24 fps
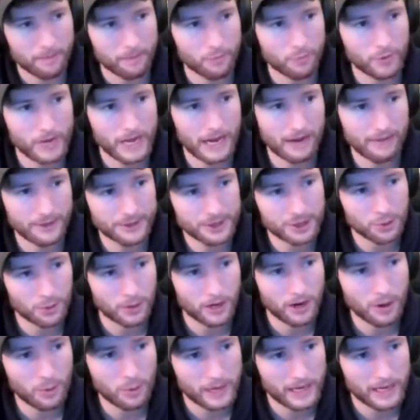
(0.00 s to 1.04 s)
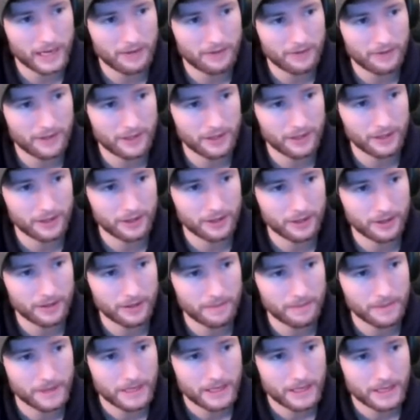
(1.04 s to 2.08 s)
We have a square wave here,
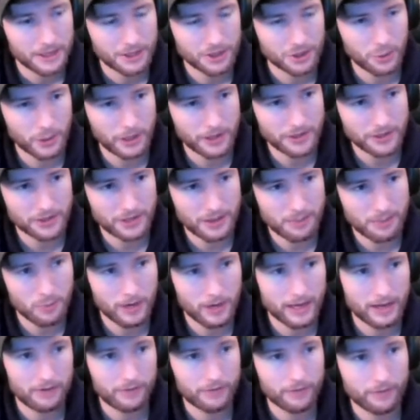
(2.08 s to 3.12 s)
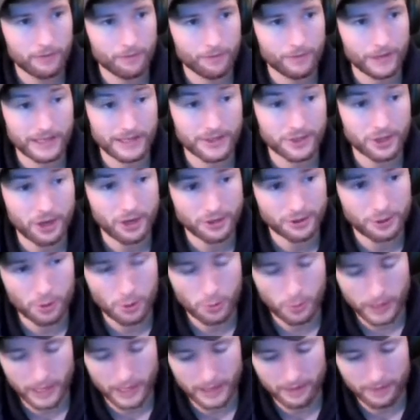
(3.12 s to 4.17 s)
a square subwave, and a sawtooth
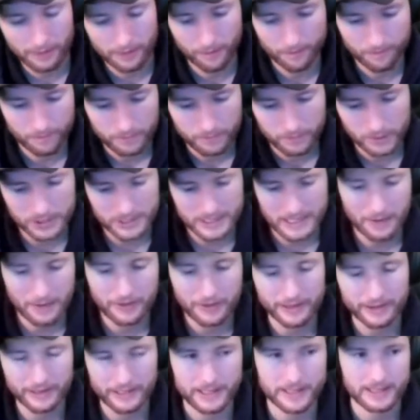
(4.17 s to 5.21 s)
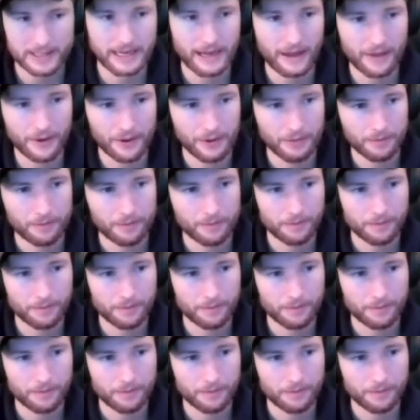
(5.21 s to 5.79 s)
wave, which sound like this together,